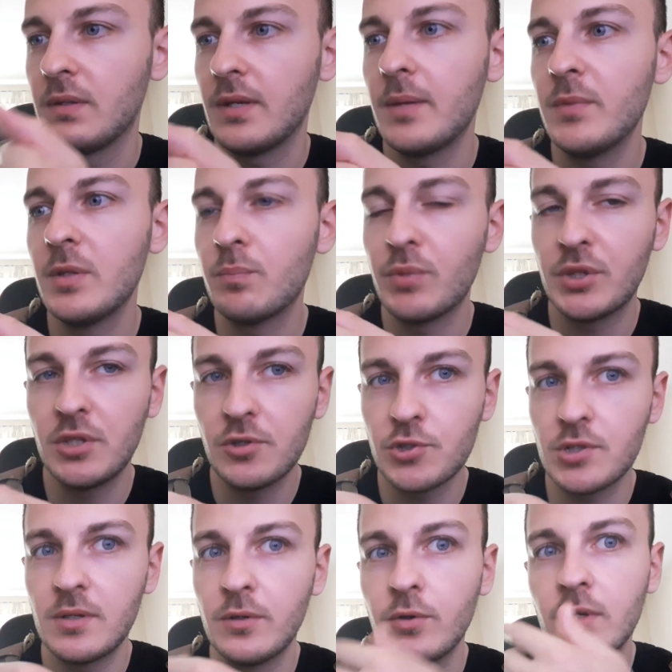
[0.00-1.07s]
I mean,
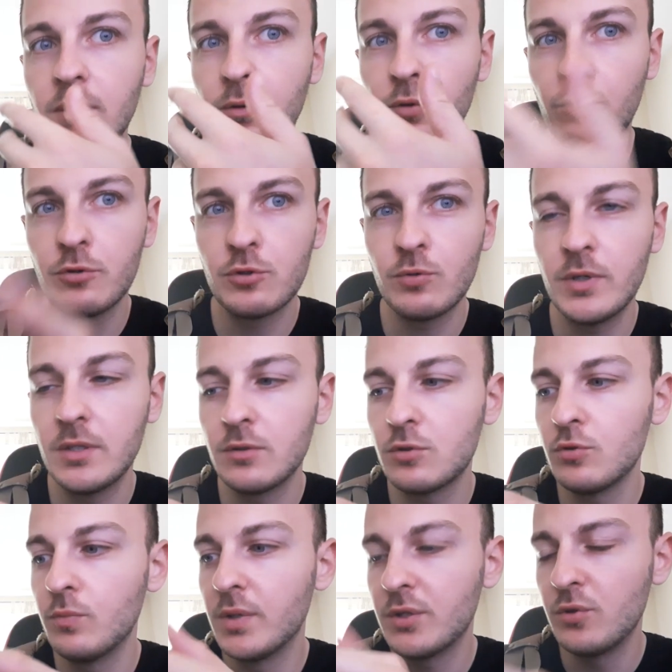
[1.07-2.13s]
potentially you can load
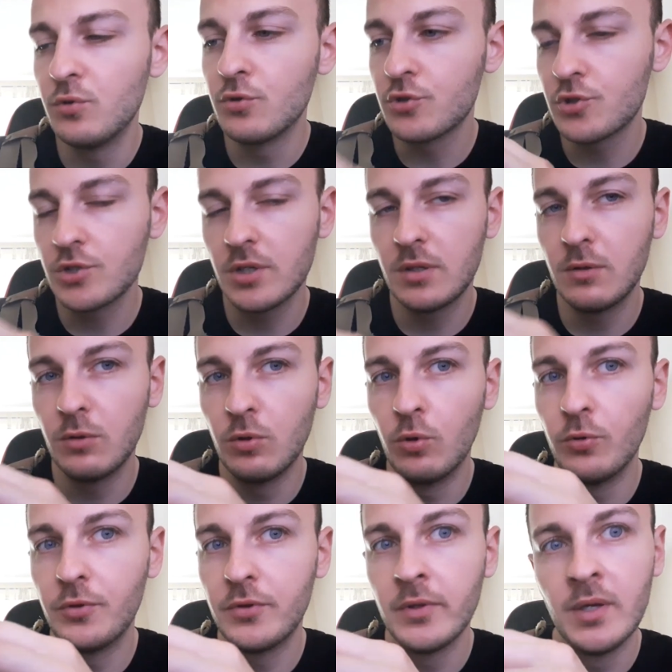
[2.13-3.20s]
22, but you should
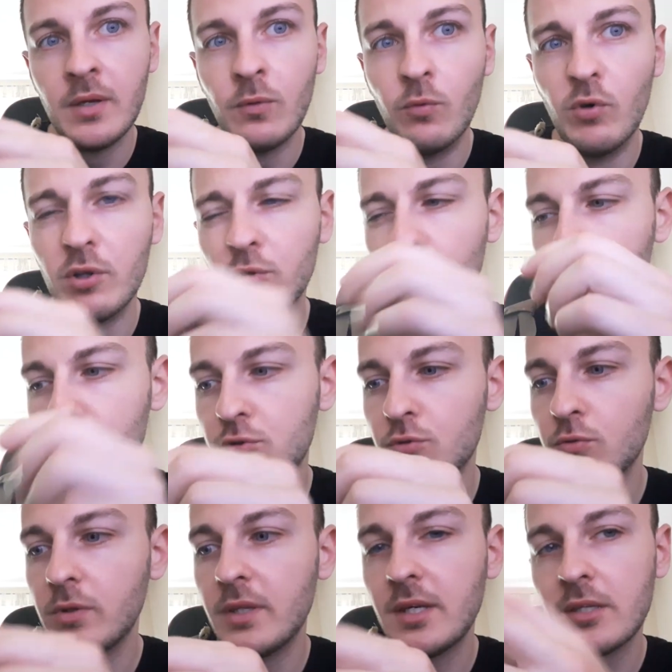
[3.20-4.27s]
load one or
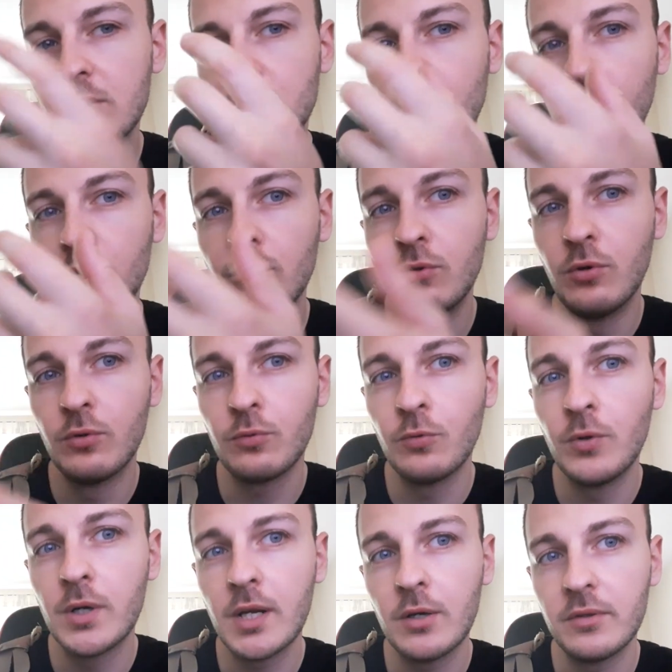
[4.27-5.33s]
two less so you don't
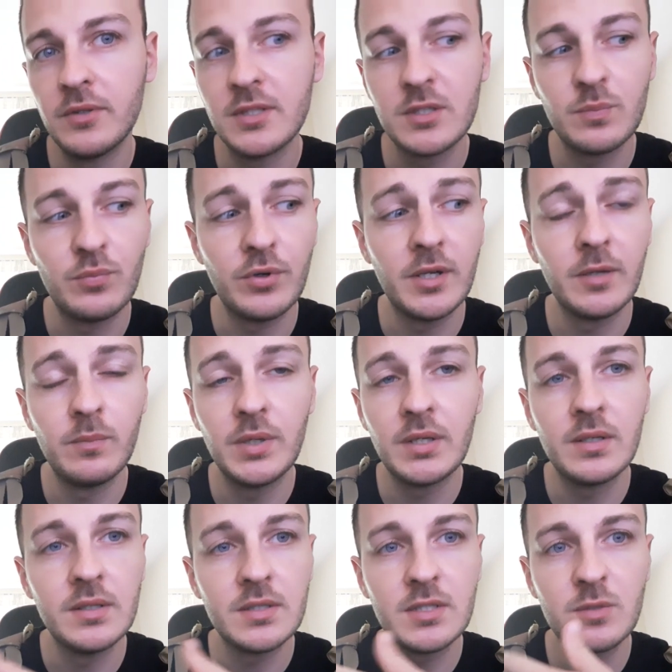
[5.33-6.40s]
wear out the spring,
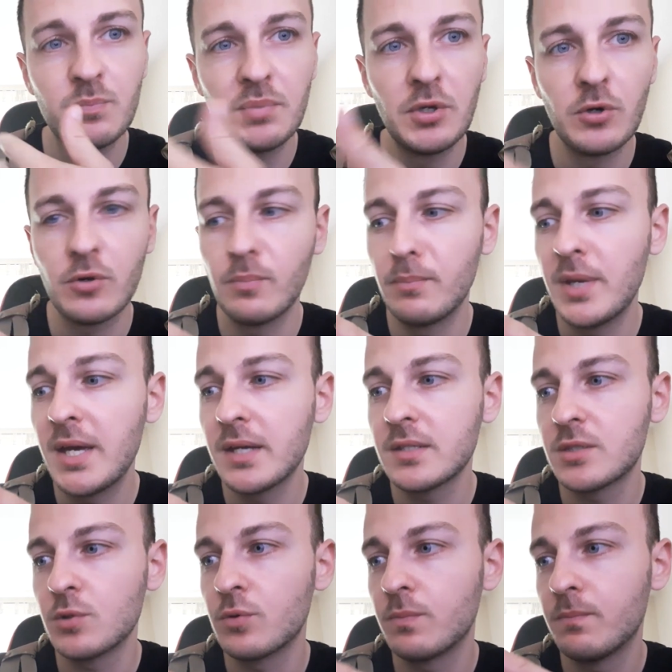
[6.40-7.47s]
because spare
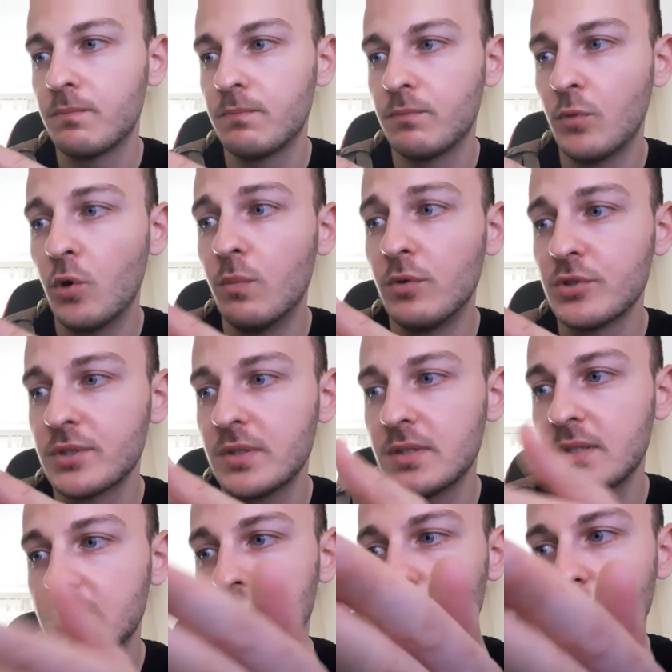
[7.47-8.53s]
mags are almost as
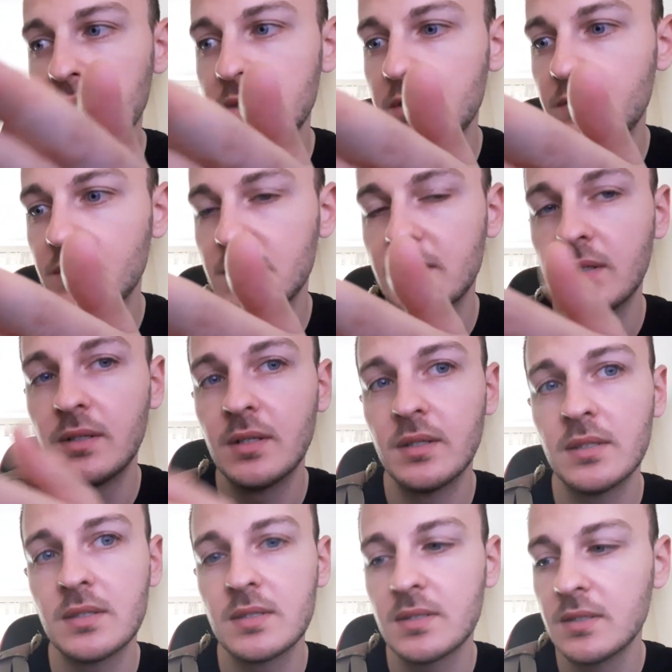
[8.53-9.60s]
expensive as the gun
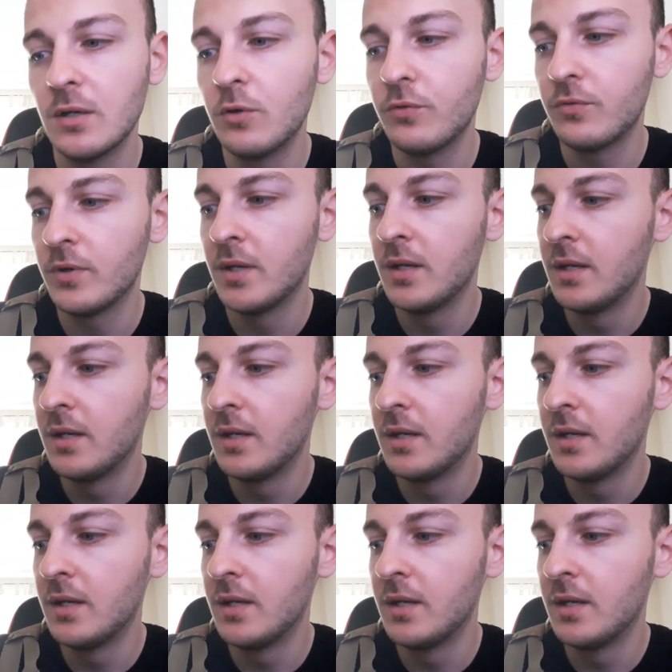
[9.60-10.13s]
itself.